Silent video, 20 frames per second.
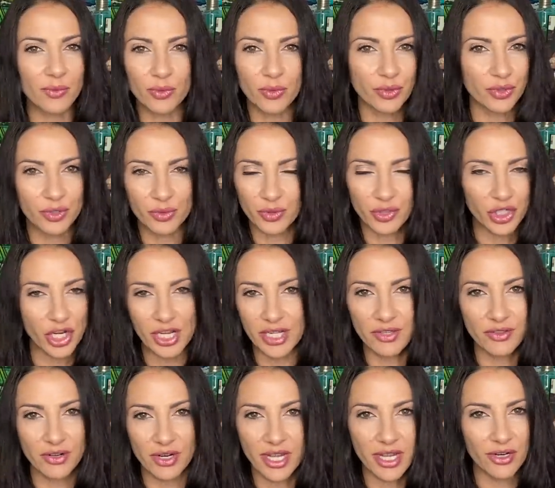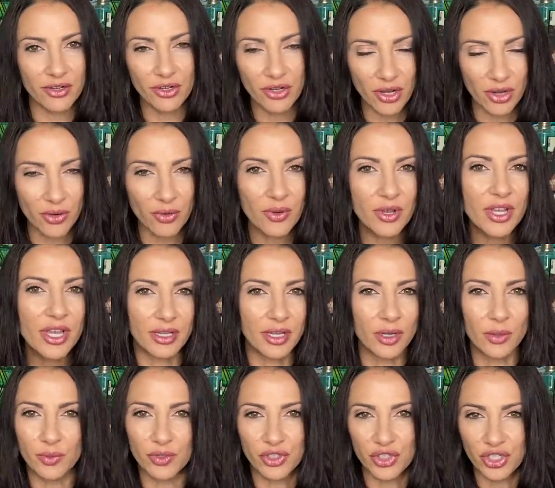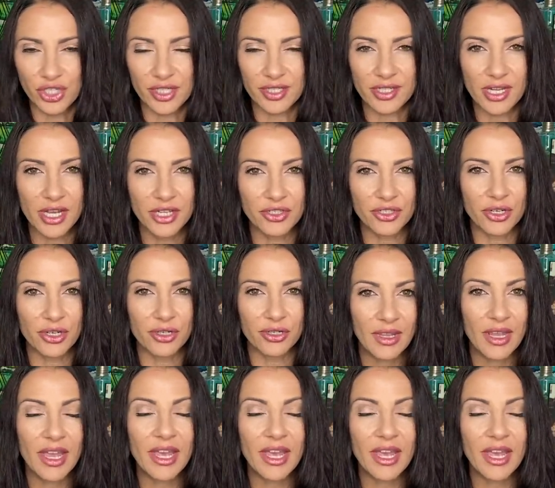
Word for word: was shaking their head no, it was just Hunter.